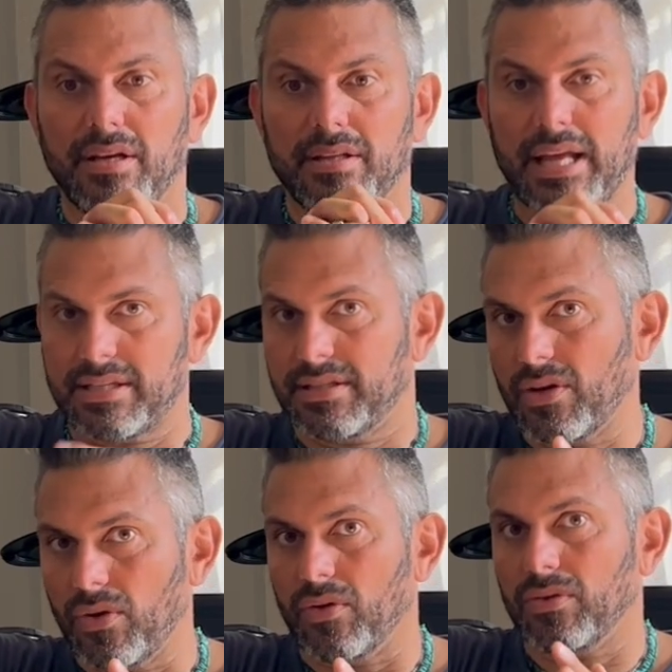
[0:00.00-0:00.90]
That's the
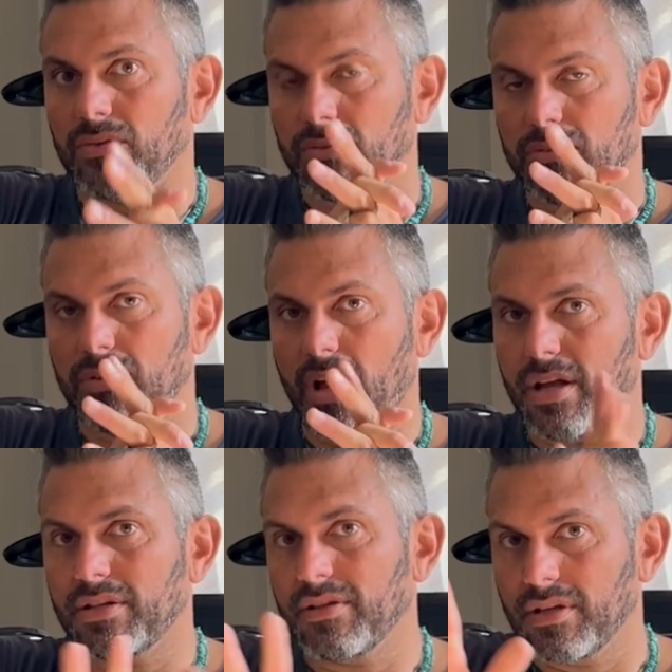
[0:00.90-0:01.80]
goal,
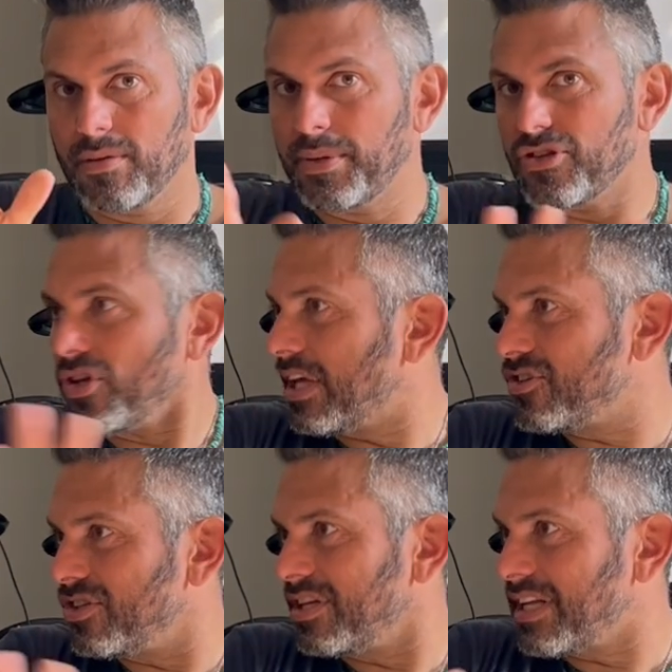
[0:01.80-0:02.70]
not
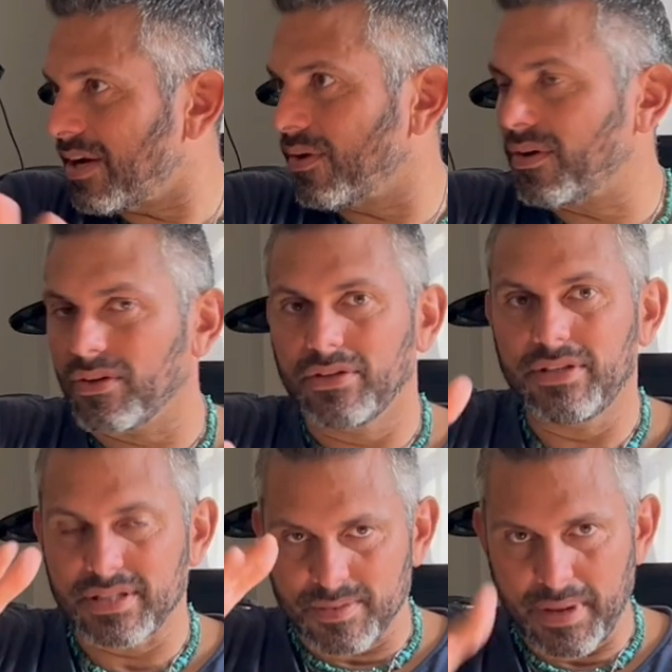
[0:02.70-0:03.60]
capitulation to terror.
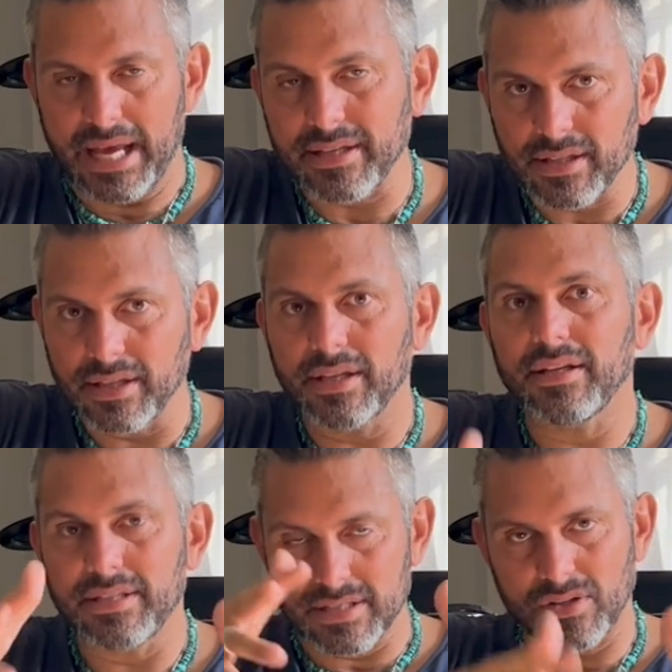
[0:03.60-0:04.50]

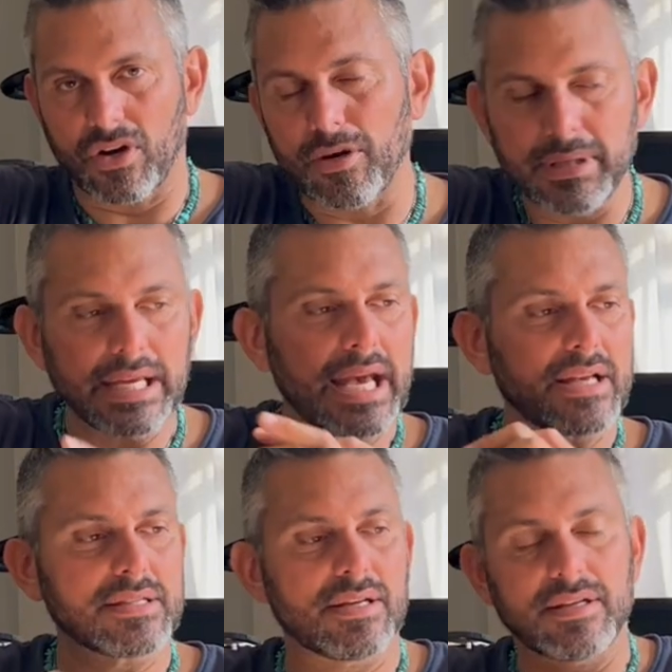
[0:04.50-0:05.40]
Disarming
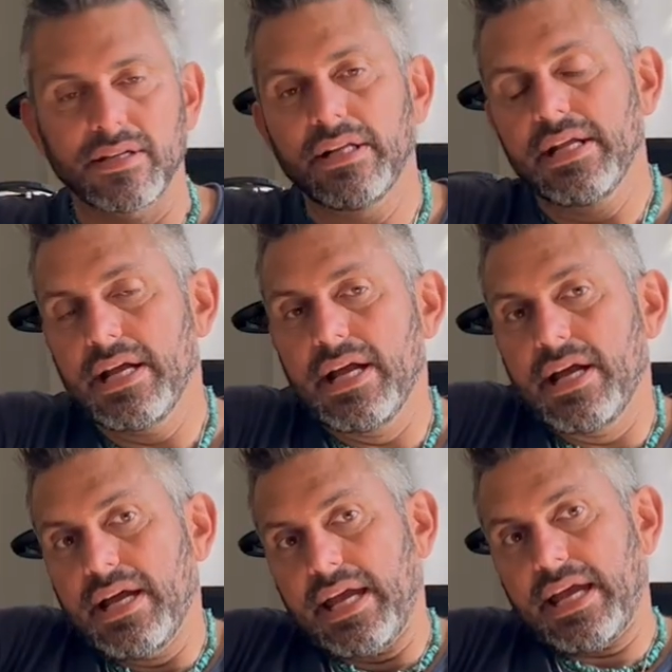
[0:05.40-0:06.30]
Gaza.
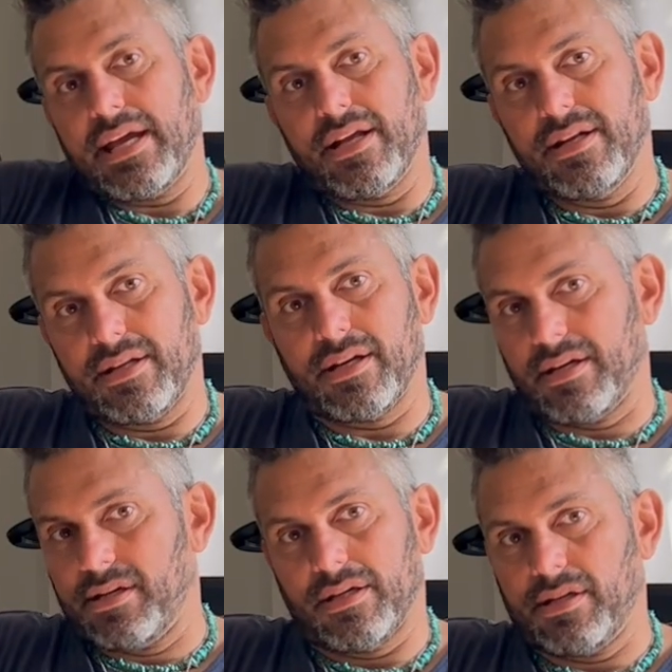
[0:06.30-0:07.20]
And
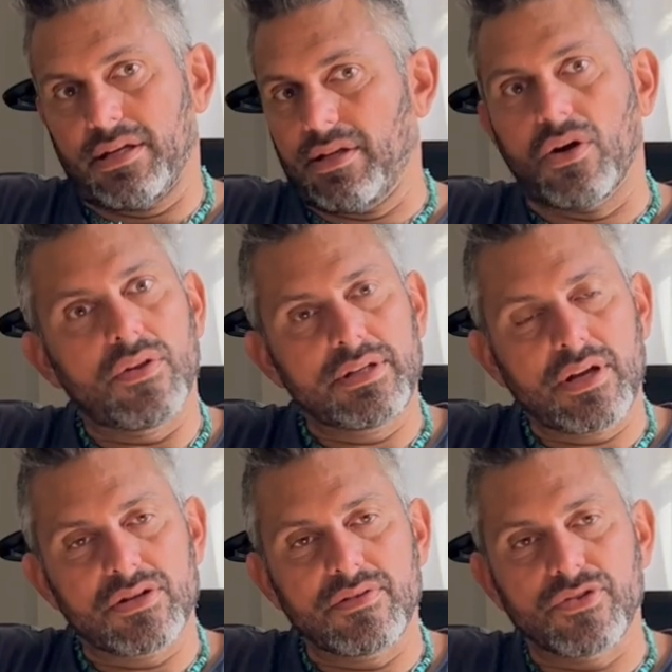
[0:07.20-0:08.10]
all the
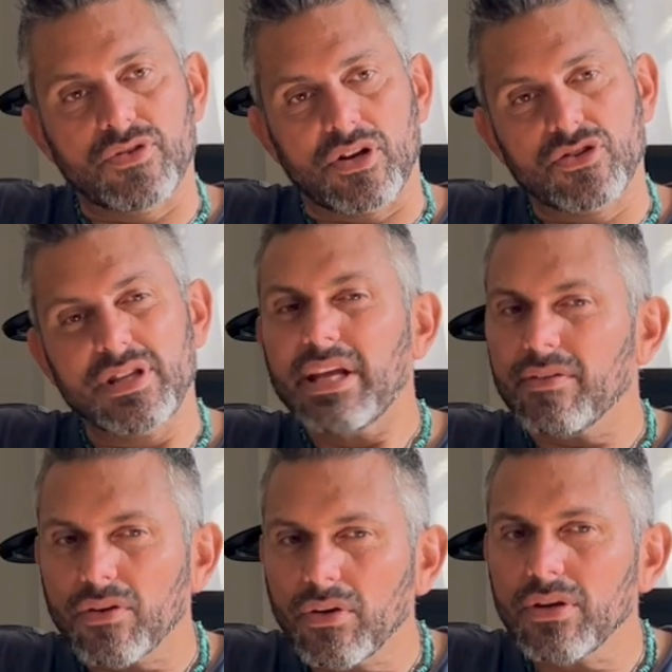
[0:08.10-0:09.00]
terrorist infrastructure. And then,
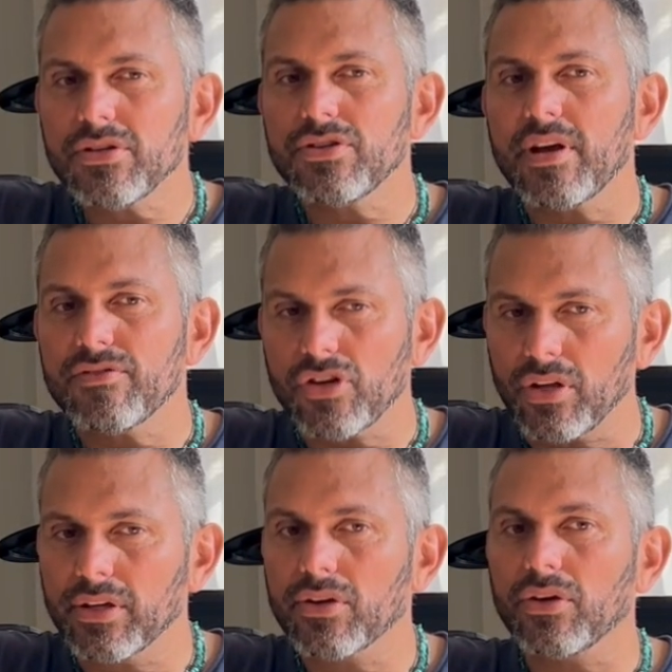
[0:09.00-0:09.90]
of course, you have
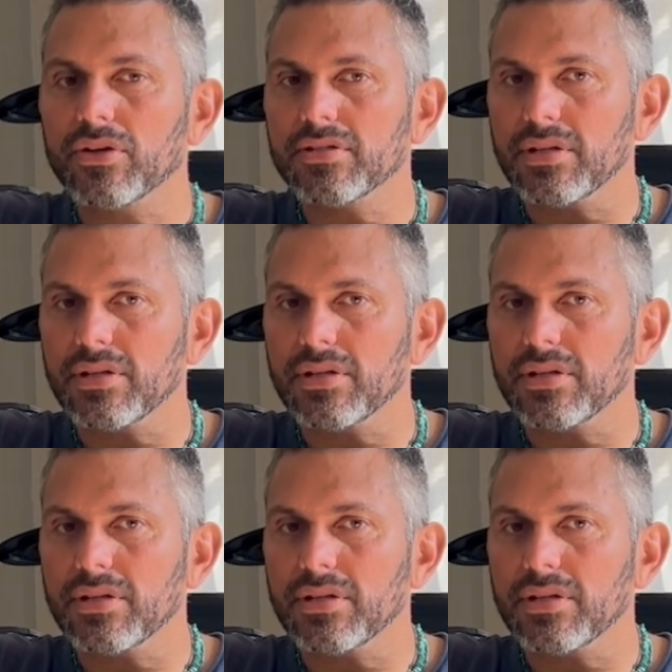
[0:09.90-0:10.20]
Charlie Kirk's